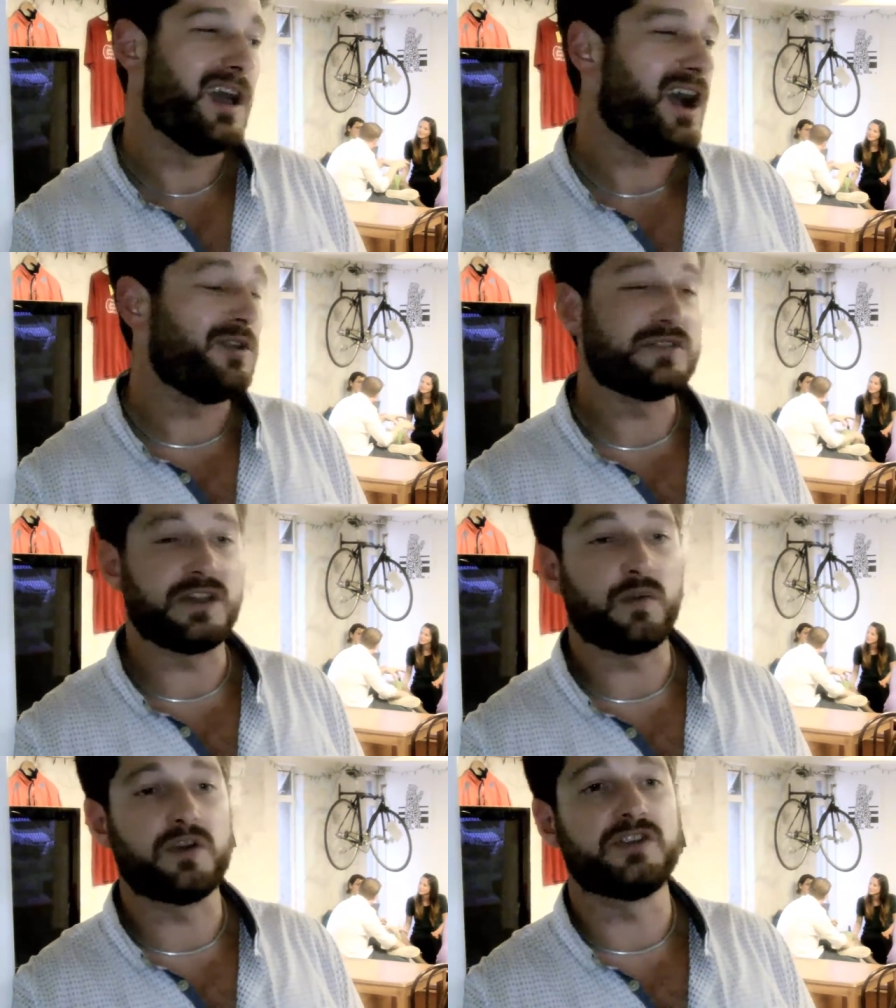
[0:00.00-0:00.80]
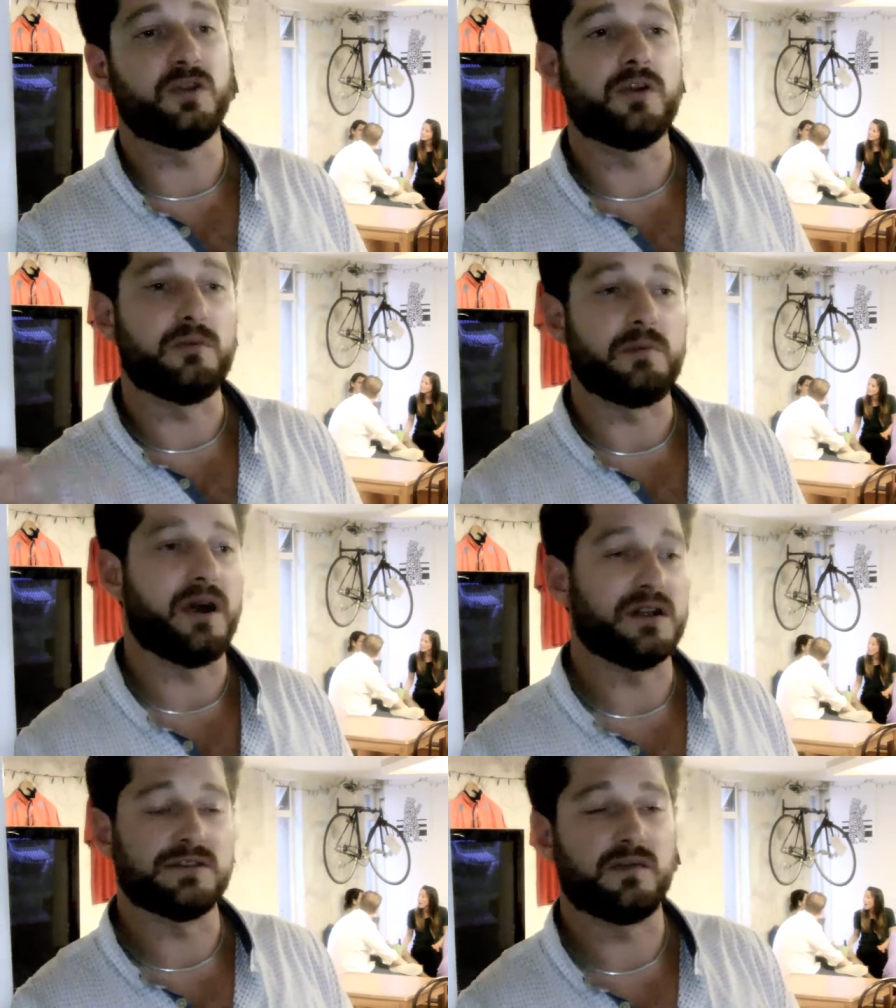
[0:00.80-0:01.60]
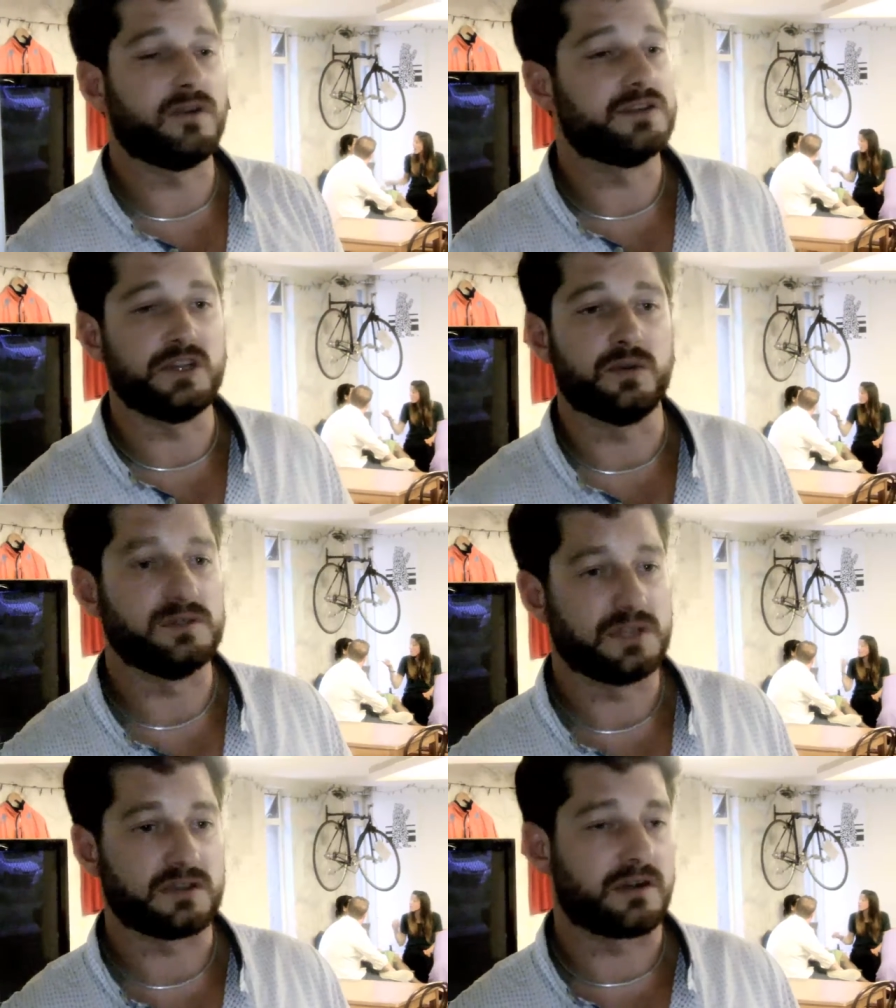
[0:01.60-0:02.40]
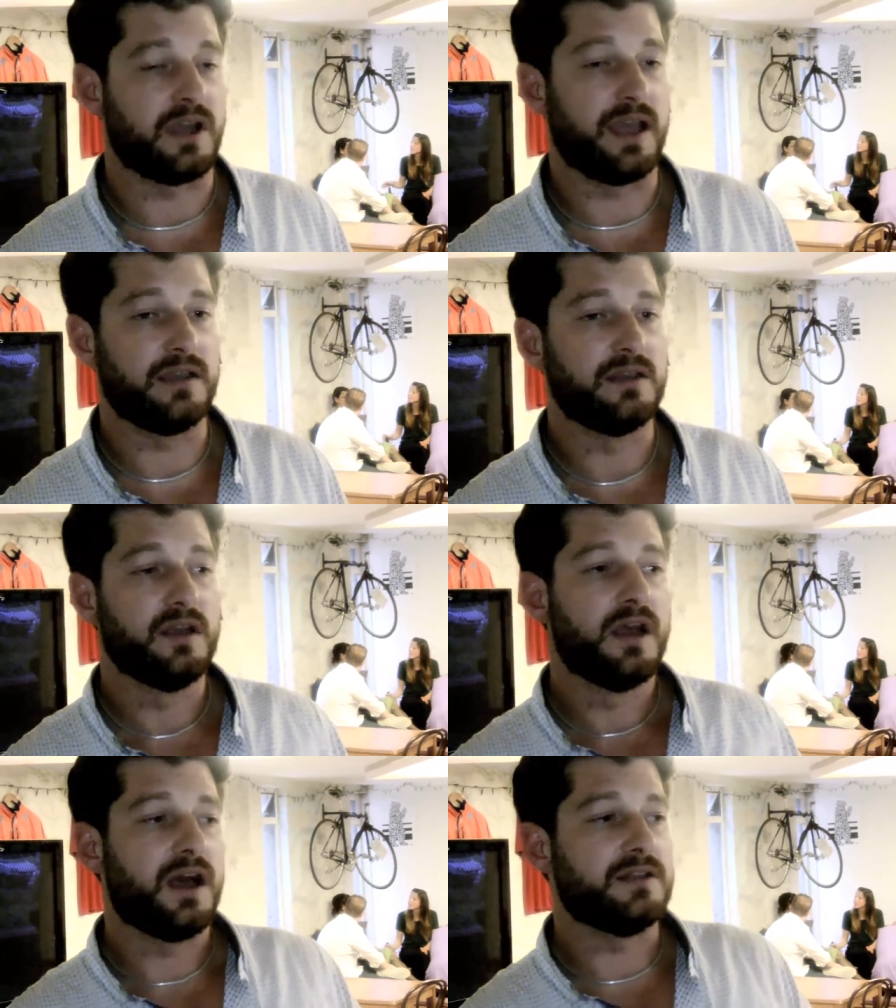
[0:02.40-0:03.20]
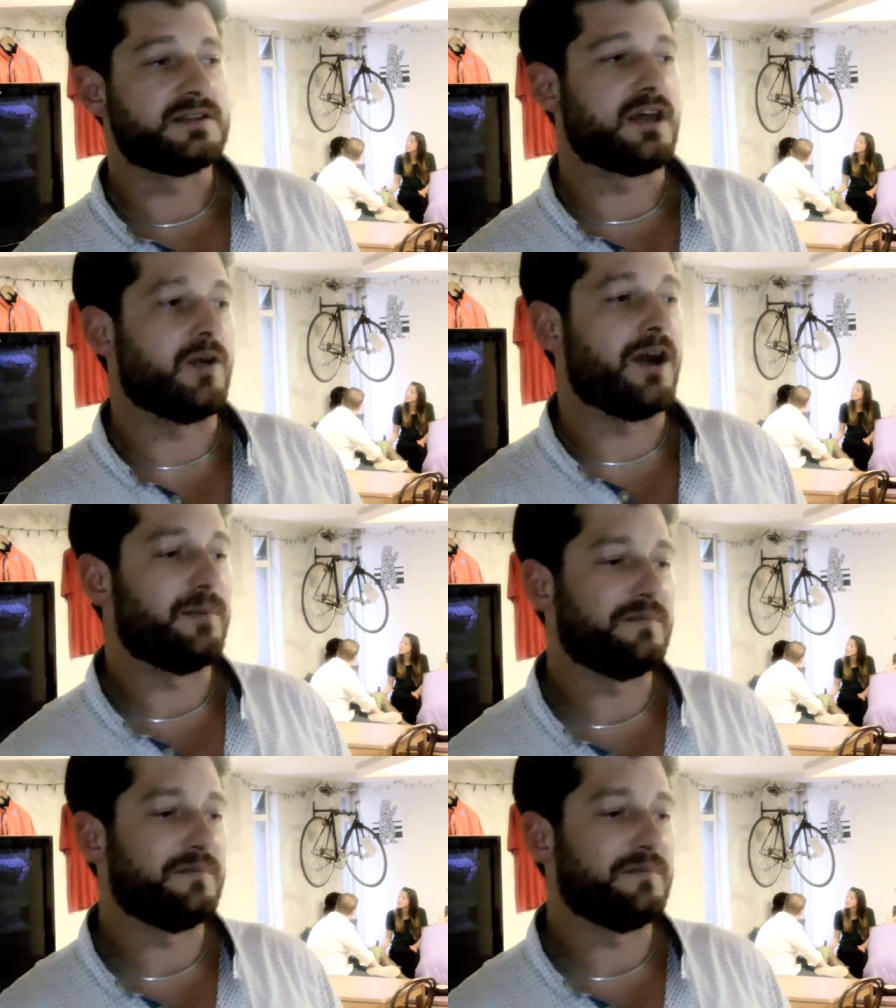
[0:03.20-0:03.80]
and also what do you want to be part of, what do you want to create. And so